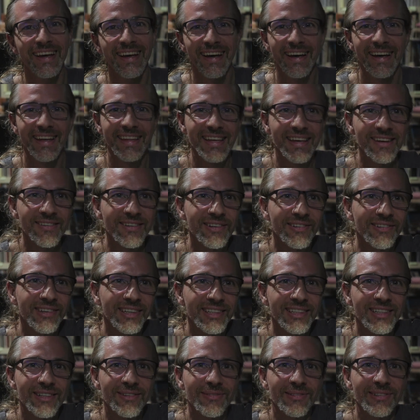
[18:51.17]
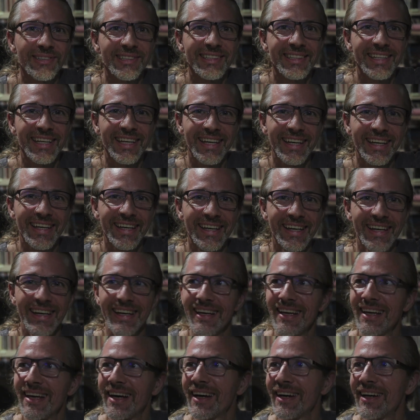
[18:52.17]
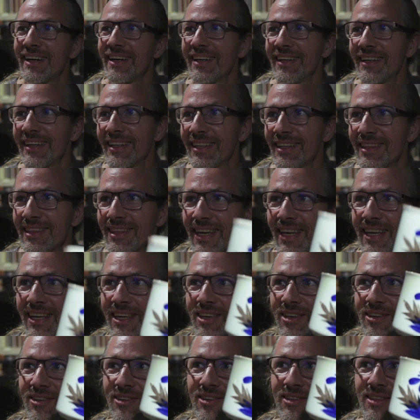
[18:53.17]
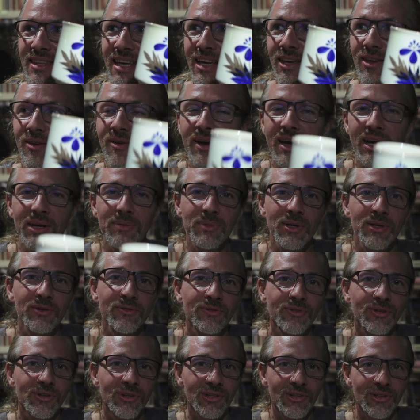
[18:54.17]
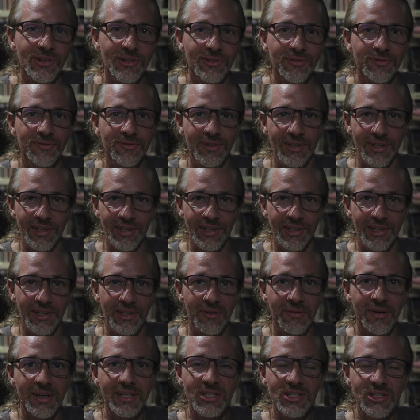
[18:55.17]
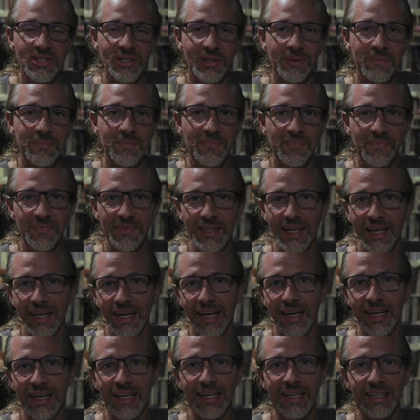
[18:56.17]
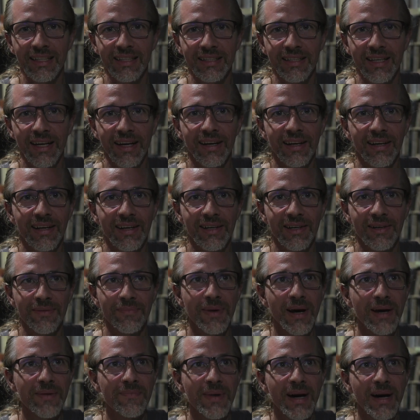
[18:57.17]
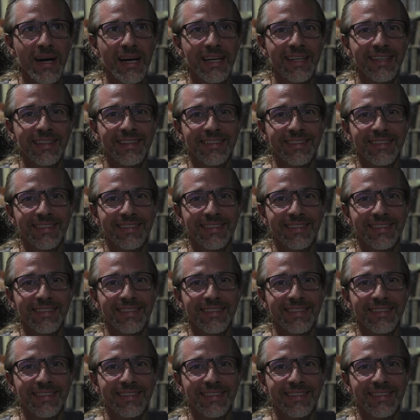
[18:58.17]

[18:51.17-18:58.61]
have a wonderful day. Uh, thank you, thank you Hermann for your uh, question, and uh, bye bye.